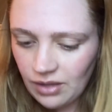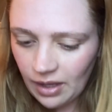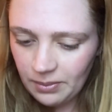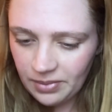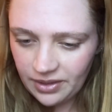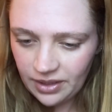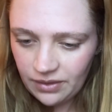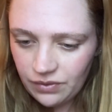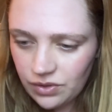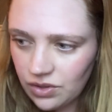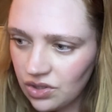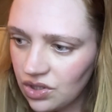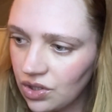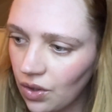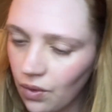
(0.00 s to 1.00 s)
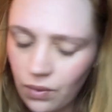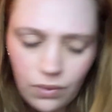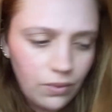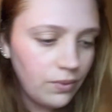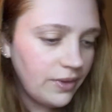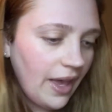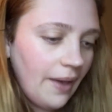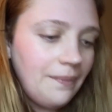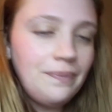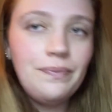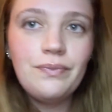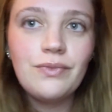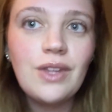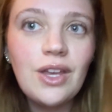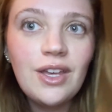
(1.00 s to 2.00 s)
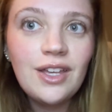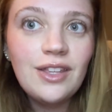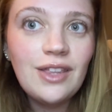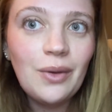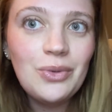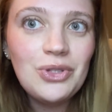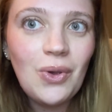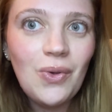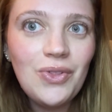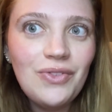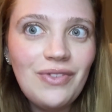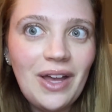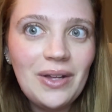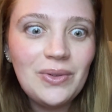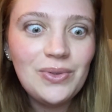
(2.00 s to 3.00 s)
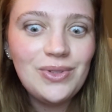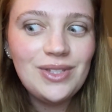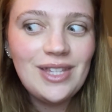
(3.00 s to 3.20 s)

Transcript: I believe so. Yeah, that was all the vinyls